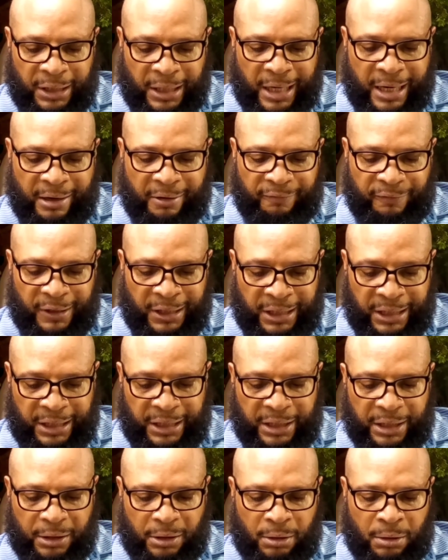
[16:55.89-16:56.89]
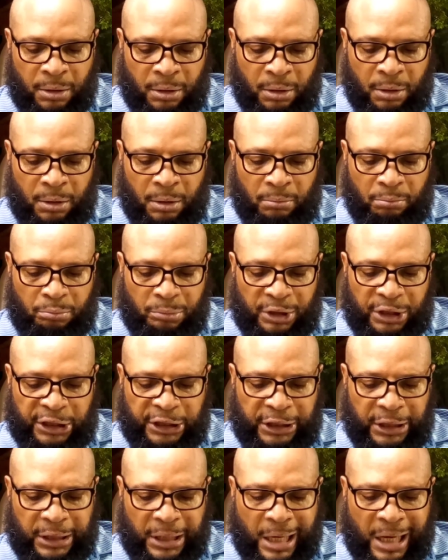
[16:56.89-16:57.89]
have in
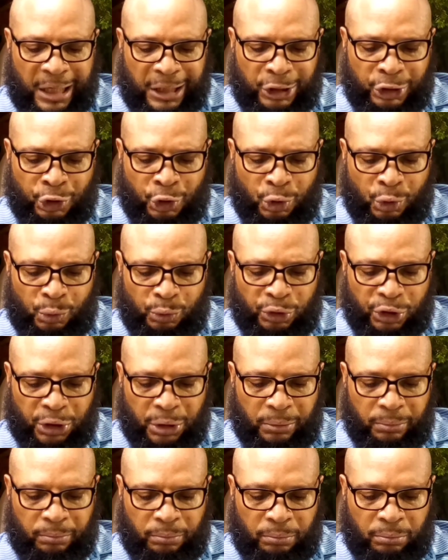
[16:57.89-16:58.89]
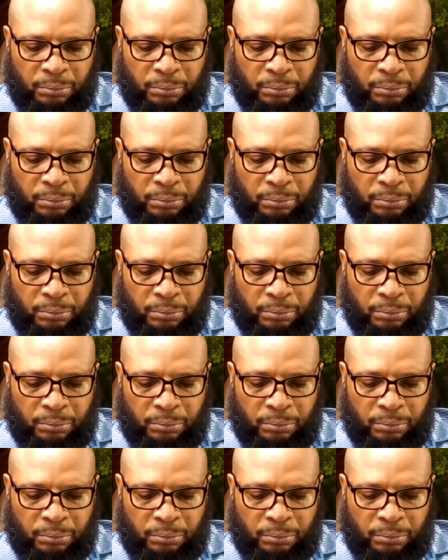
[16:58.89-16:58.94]
Mashiach Yahusha,